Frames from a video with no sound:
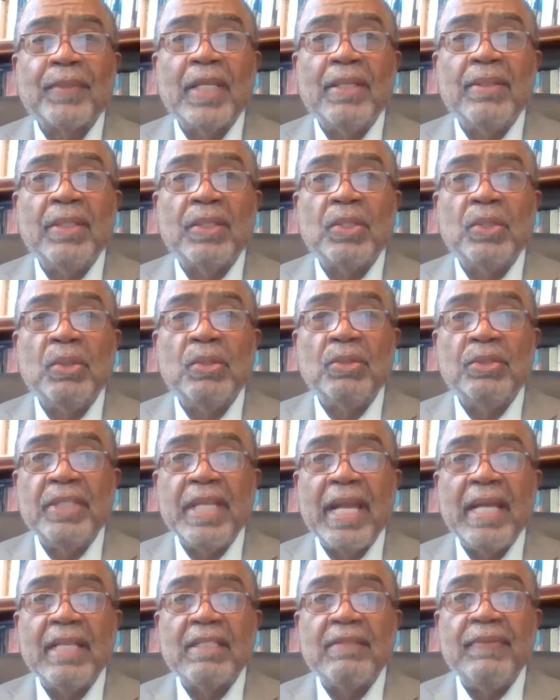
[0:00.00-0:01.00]
the Cool
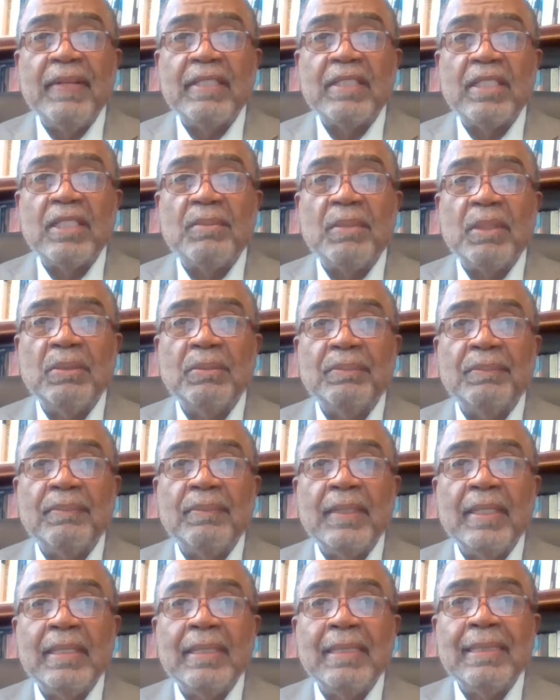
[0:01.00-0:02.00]
Jazz Festival,
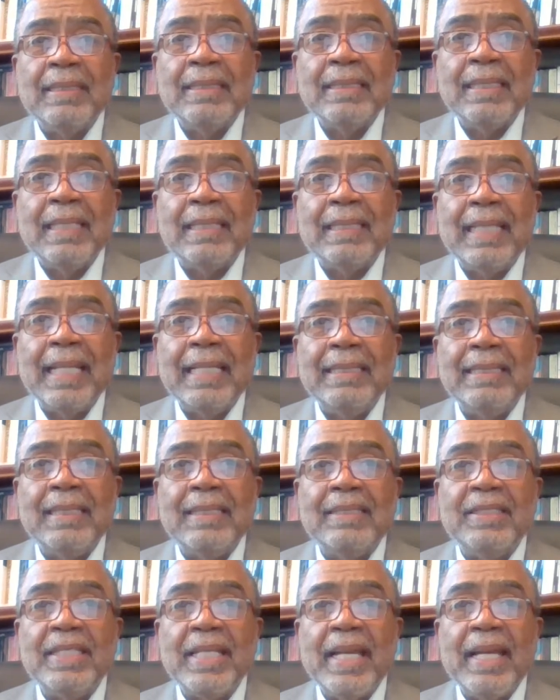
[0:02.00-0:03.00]

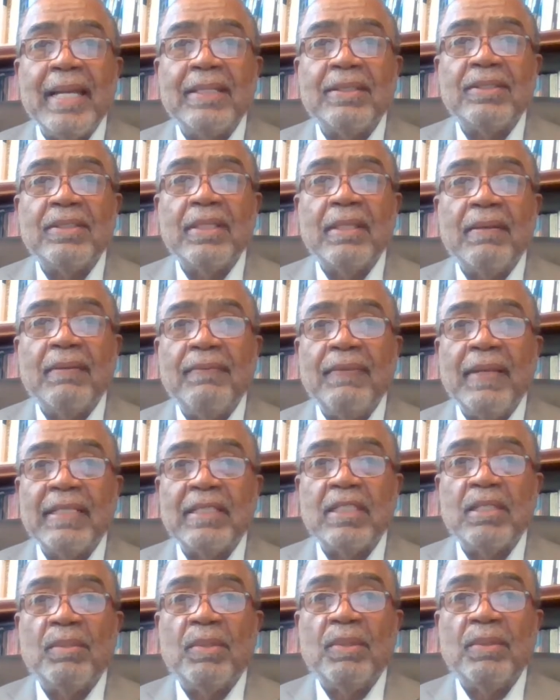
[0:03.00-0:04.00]
Atlanta Jazz
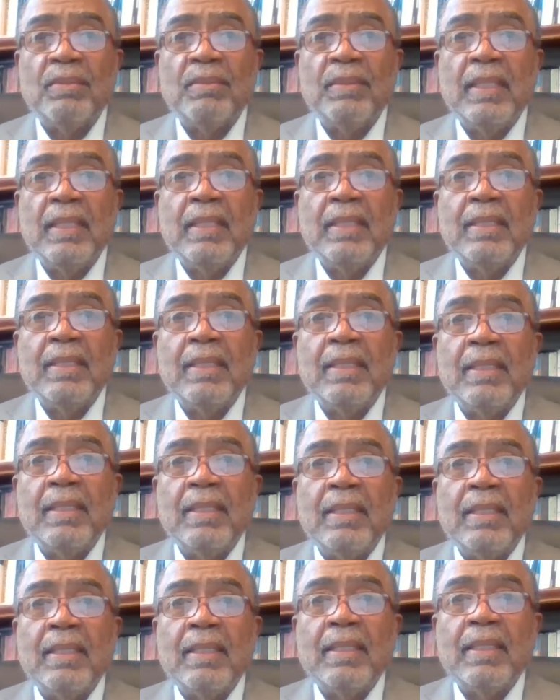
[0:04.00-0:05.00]
Festival,
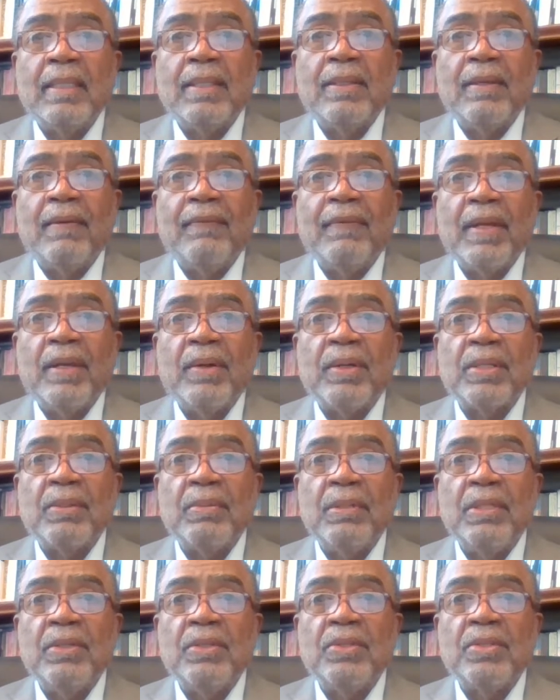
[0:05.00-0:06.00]
the
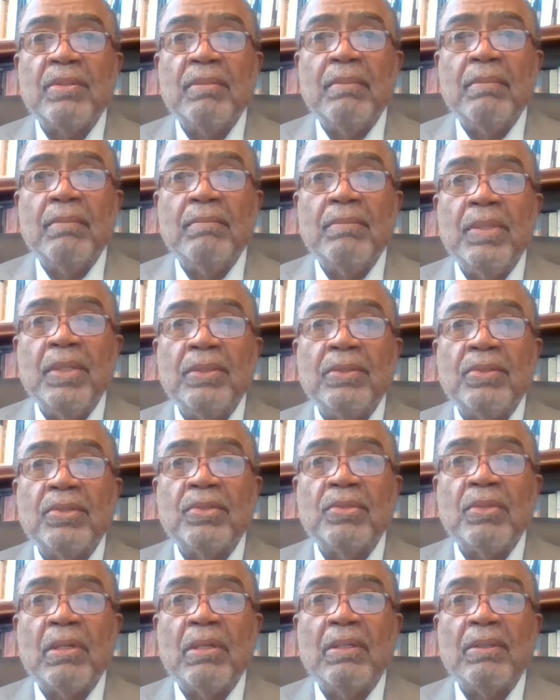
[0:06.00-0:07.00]
Veracruz
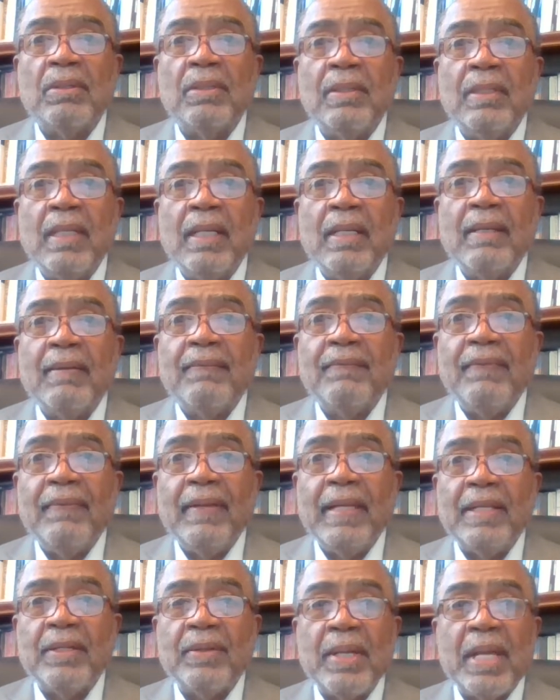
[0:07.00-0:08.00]
Mutual
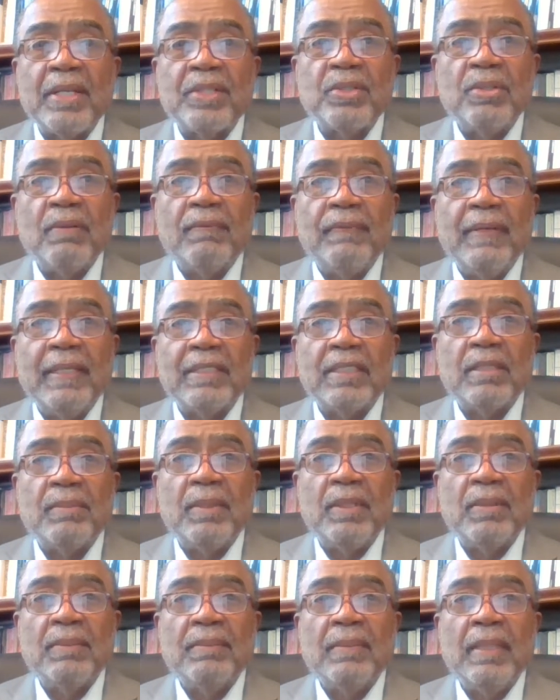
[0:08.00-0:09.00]
International
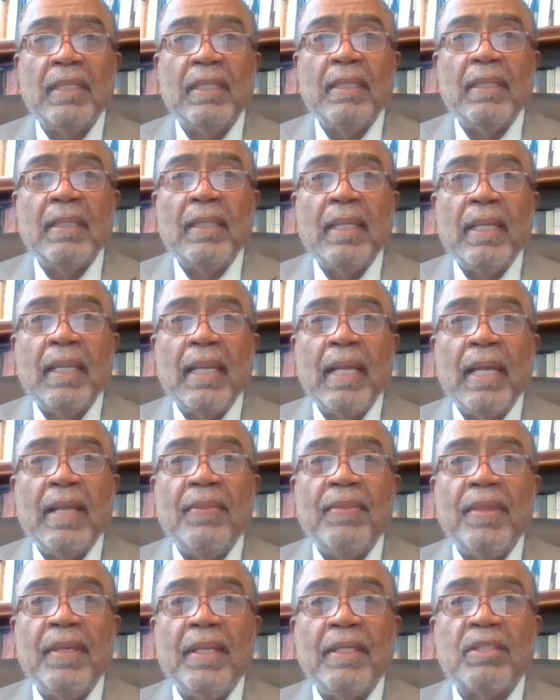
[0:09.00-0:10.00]
Festival,
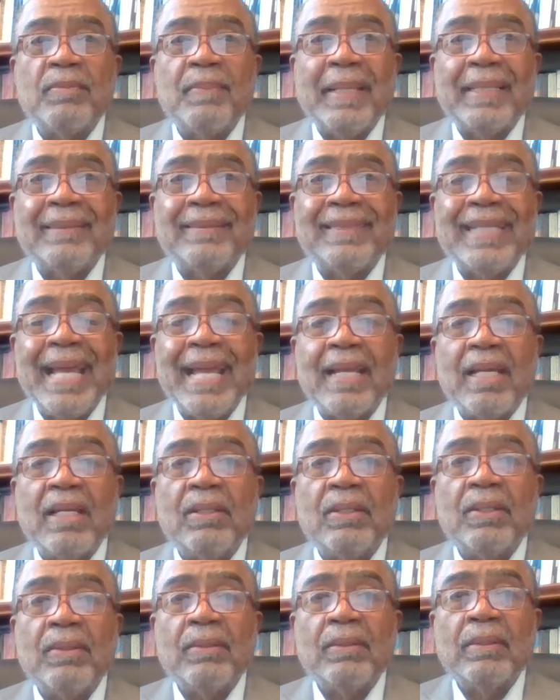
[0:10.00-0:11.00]
and the
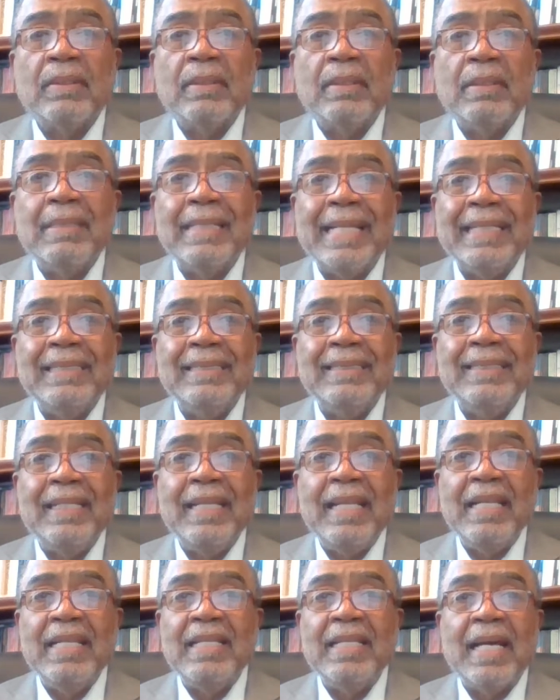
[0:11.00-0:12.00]
spectacular
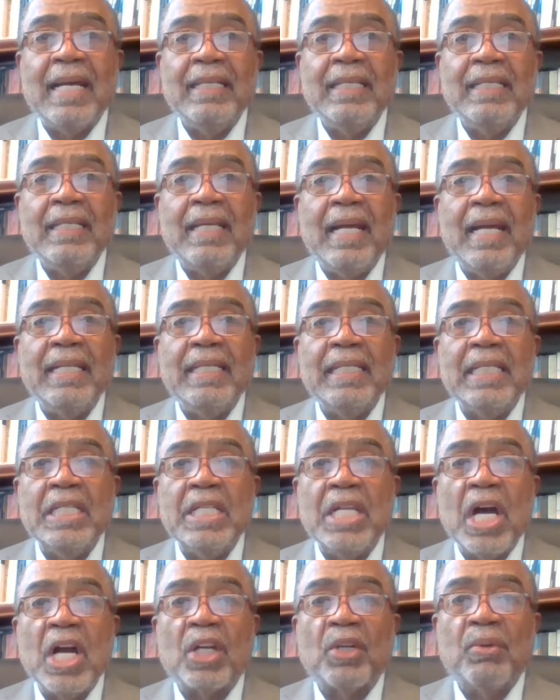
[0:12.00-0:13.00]
1999
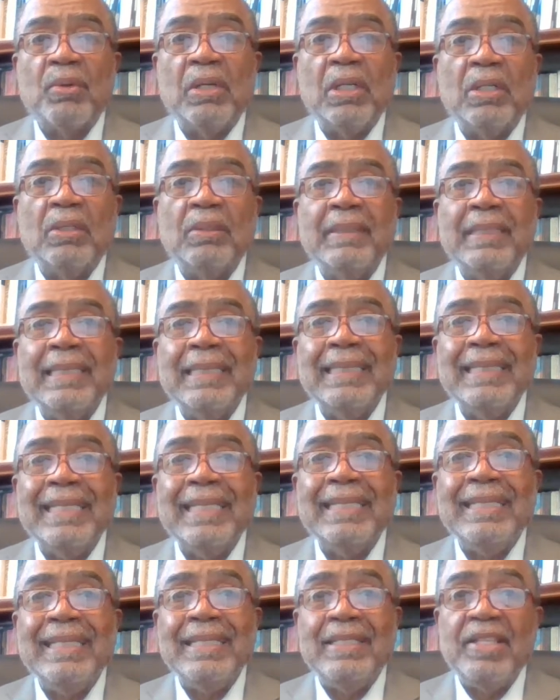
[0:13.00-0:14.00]
inaugural
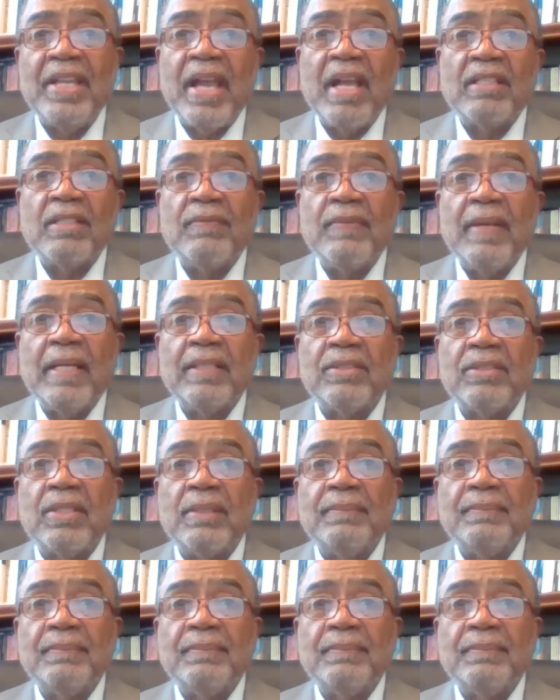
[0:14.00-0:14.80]
Indie Jazz Fest